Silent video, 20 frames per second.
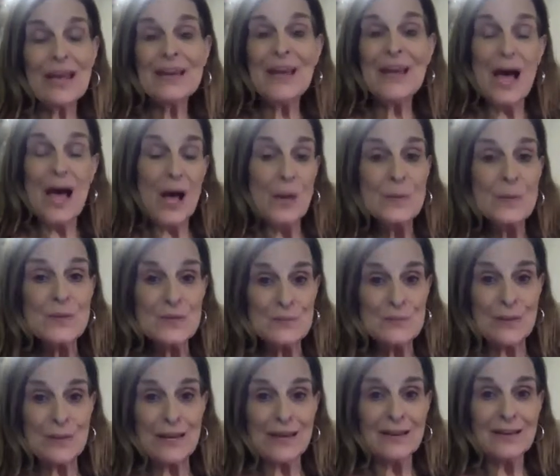and helped
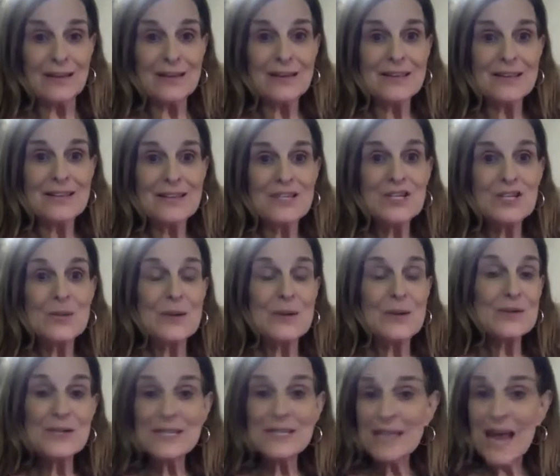me to
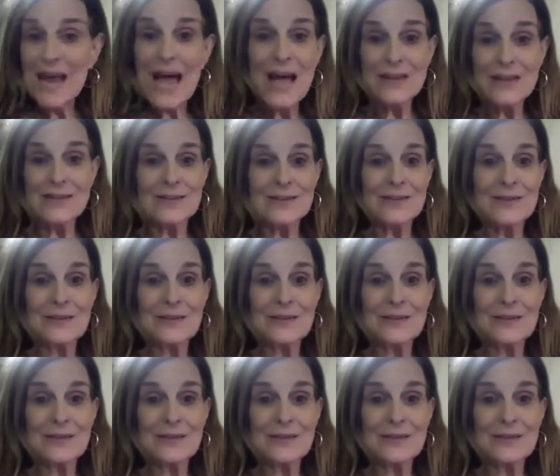understand